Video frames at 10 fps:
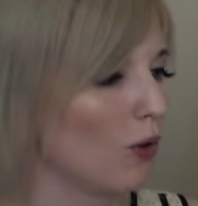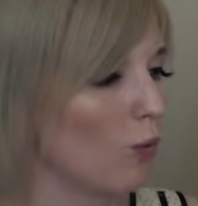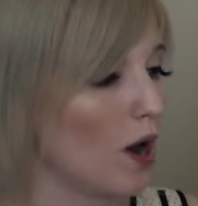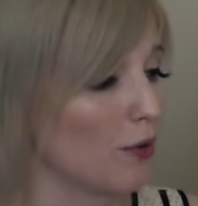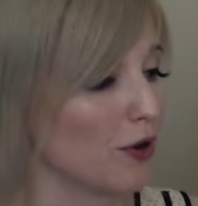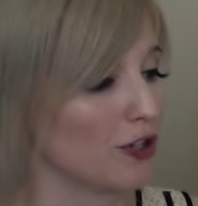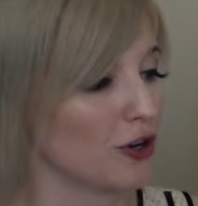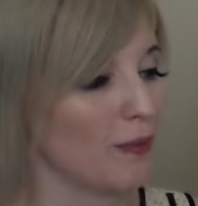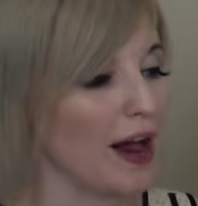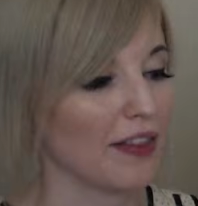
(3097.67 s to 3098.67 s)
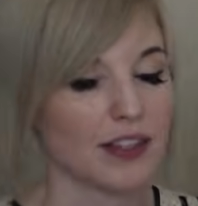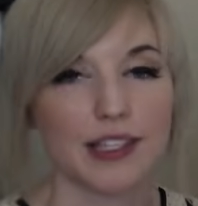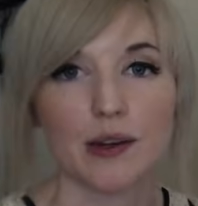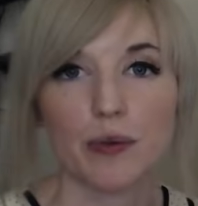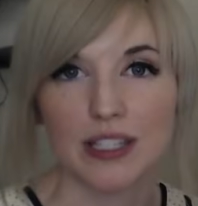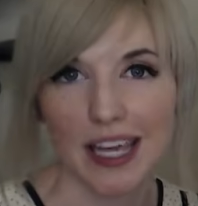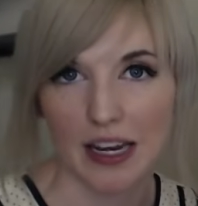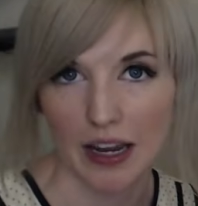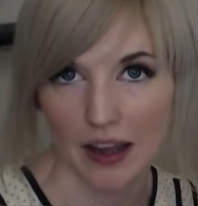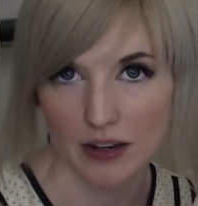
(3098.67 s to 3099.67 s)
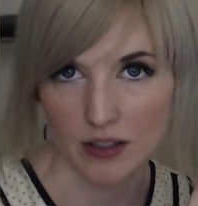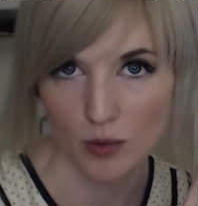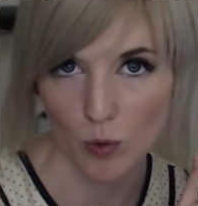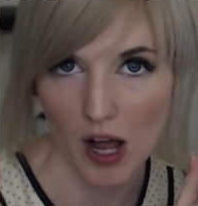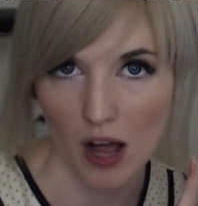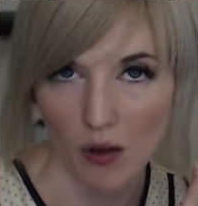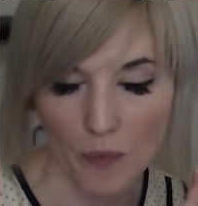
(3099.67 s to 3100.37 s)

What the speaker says: what Richard Matheson was getting at as well.